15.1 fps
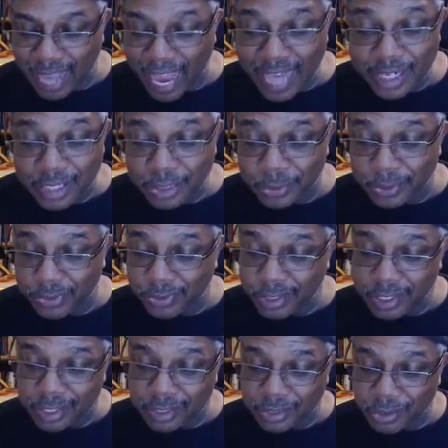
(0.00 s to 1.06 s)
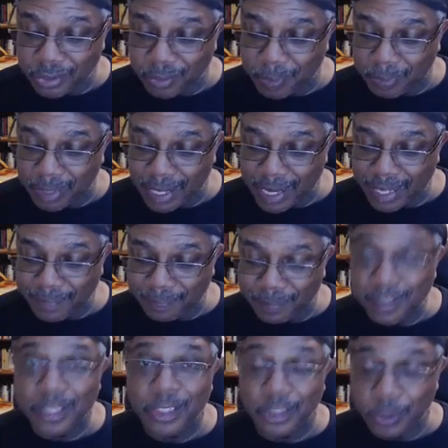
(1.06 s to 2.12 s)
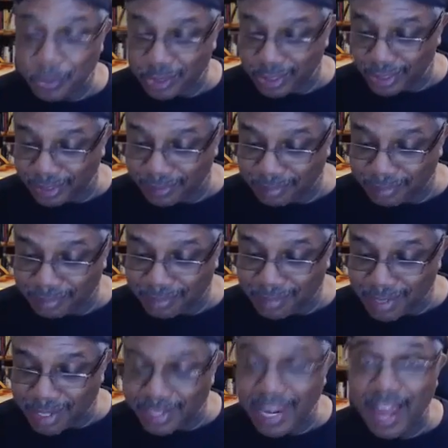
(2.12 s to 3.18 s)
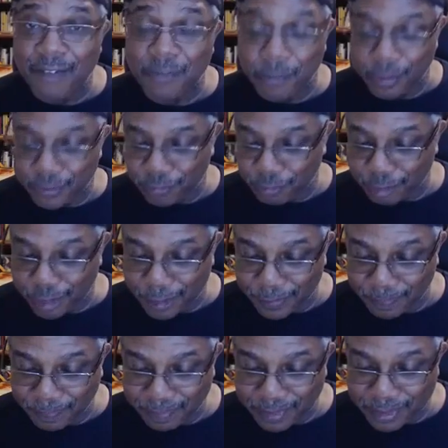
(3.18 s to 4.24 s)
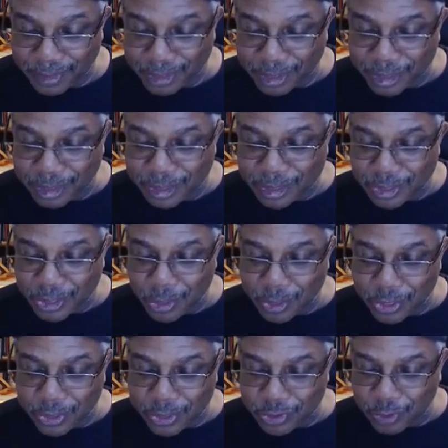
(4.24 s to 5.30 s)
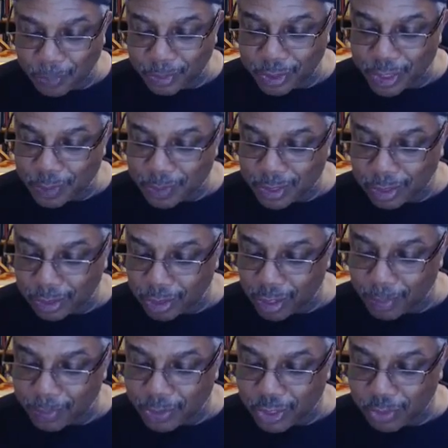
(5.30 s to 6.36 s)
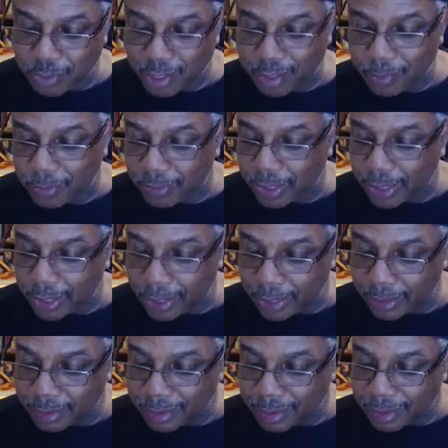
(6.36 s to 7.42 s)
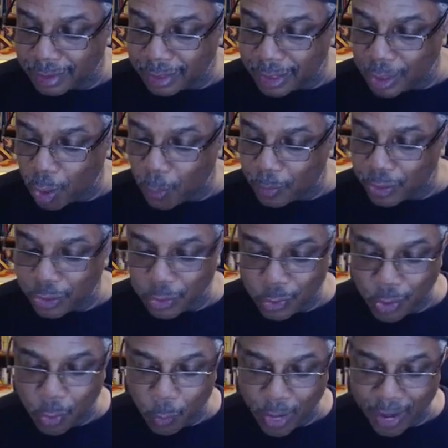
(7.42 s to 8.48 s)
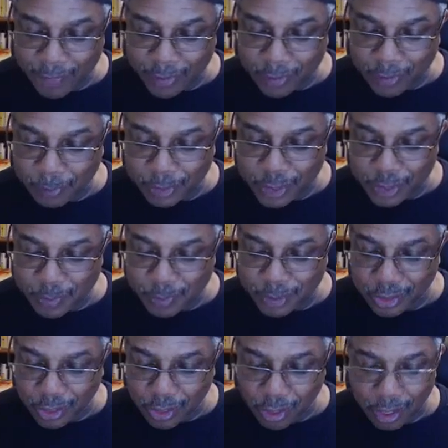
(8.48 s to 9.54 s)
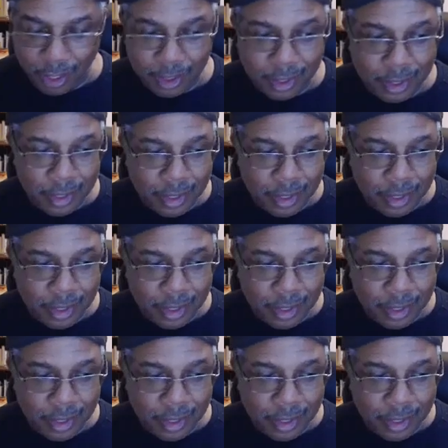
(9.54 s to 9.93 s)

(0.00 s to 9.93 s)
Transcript: I didn't do a thing, Tony replied. You did. Now for his friend. Tony took the policeman's club and struck him on the head. He opened the door and waved at the policeman in the car.